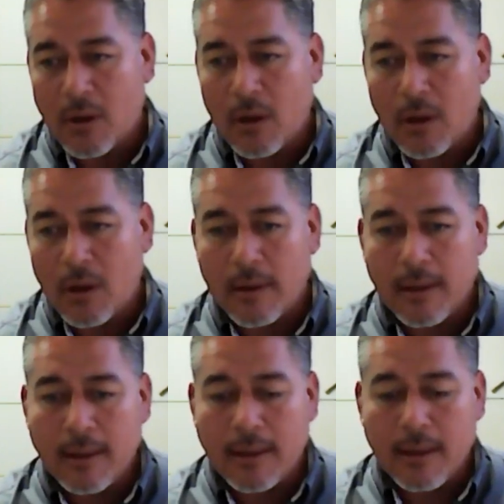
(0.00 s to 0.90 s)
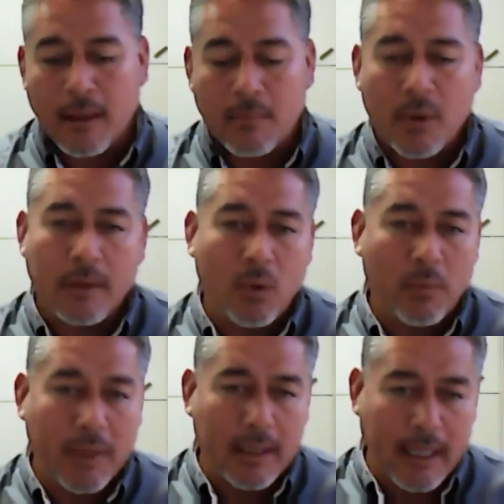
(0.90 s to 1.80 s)
call the number and we'll
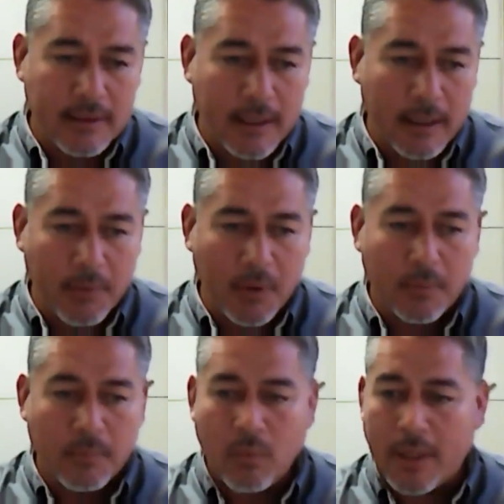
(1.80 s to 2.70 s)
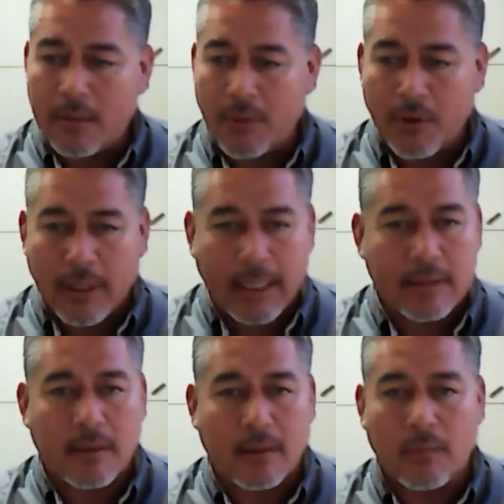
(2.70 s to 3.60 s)
be glad to help you, whatever your
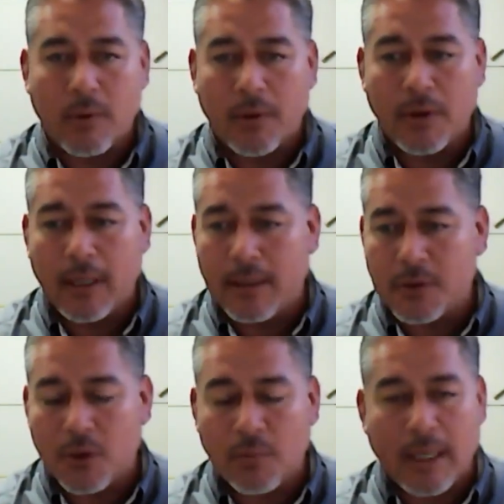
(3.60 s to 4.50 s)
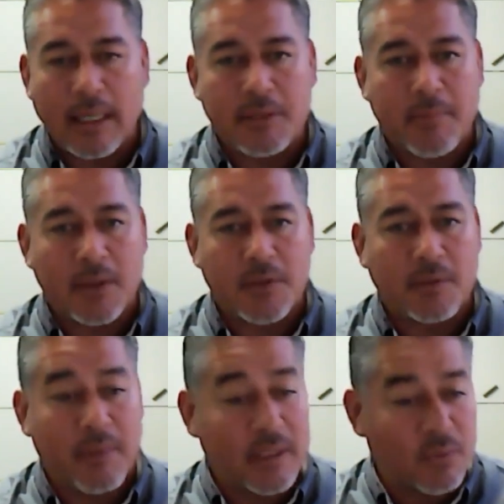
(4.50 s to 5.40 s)
needs are, whether you need a termite
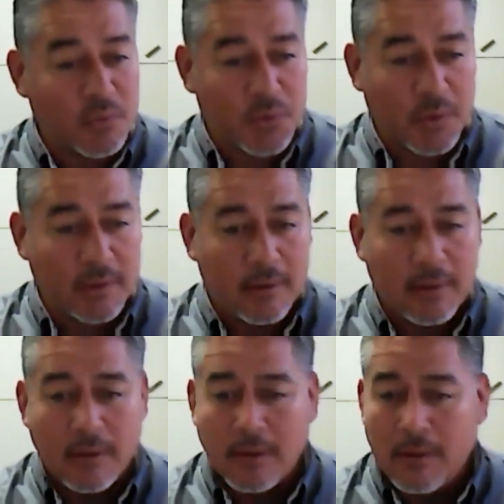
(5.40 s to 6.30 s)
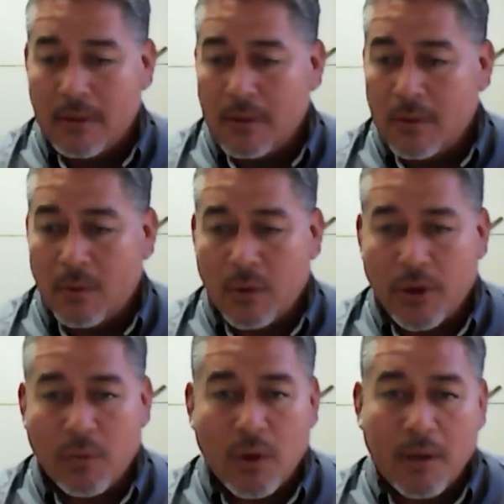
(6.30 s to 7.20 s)
inspection, pest control,
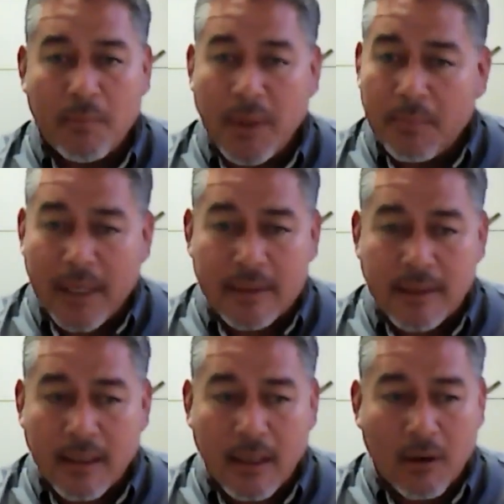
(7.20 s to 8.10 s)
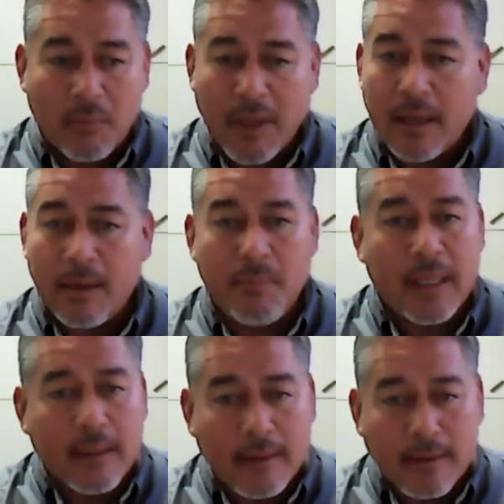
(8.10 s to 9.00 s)
or you want a bid, basically a competitive
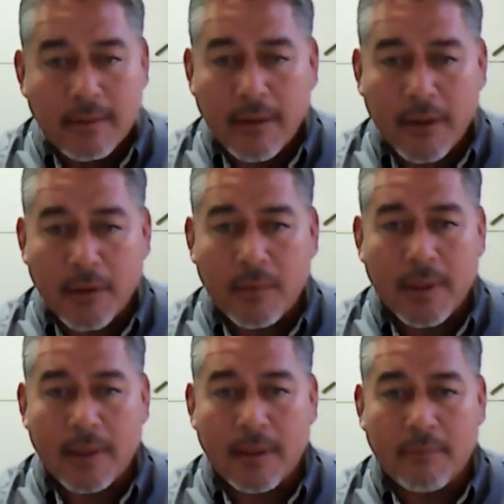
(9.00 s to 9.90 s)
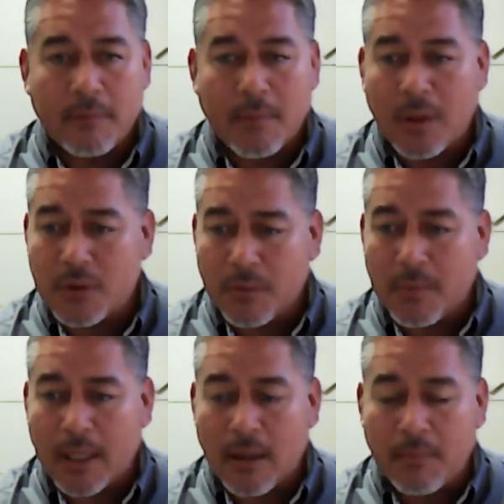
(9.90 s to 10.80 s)
bid, from other
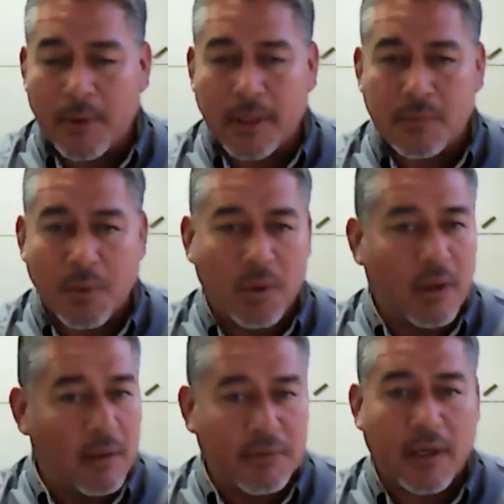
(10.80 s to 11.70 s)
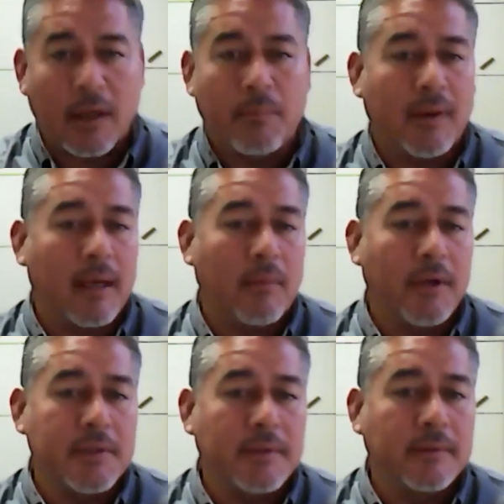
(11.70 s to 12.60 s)
termite companies. We would love to help you that
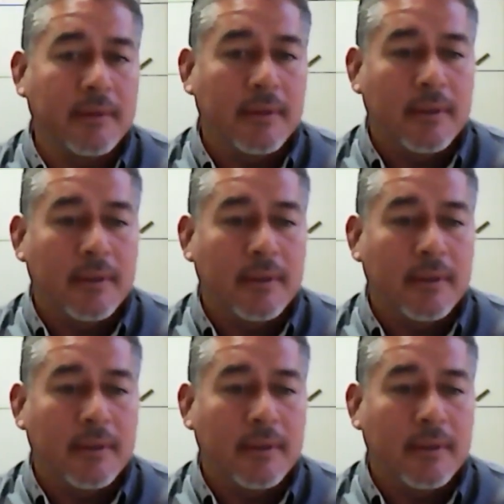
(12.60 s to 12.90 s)
way too.